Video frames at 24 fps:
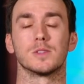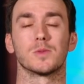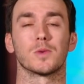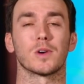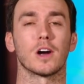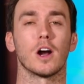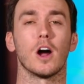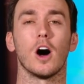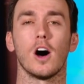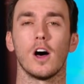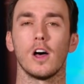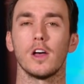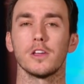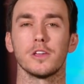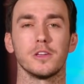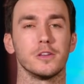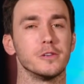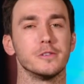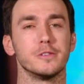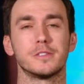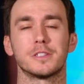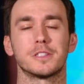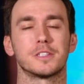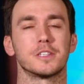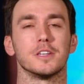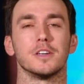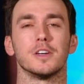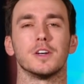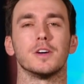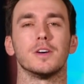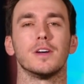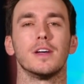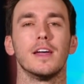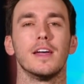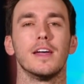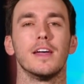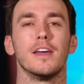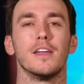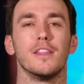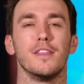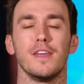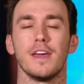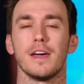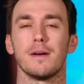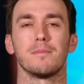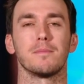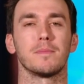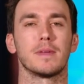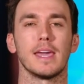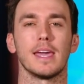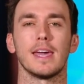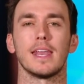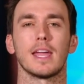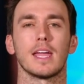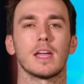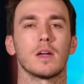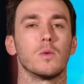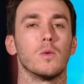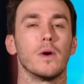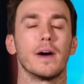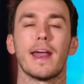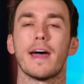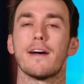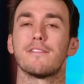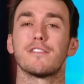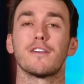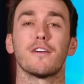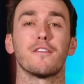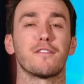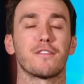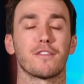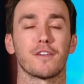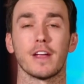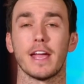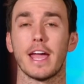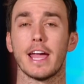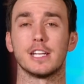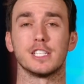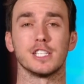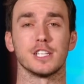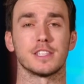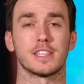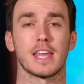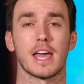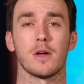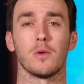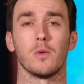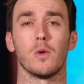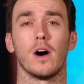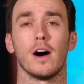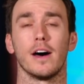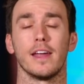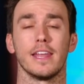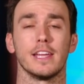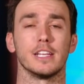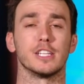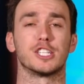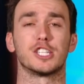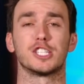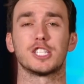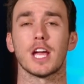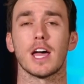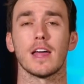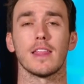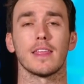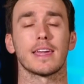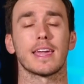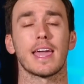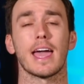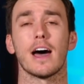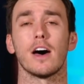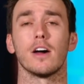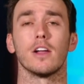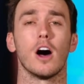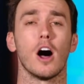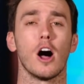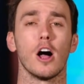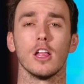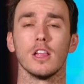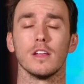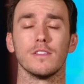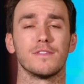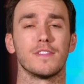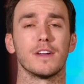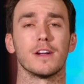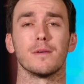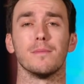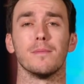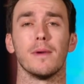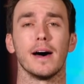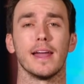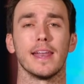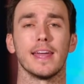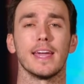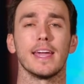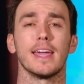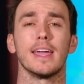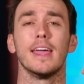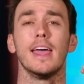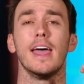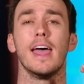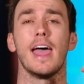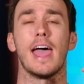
We're all used to them getting whatever free agent they want and shelling out all of their money,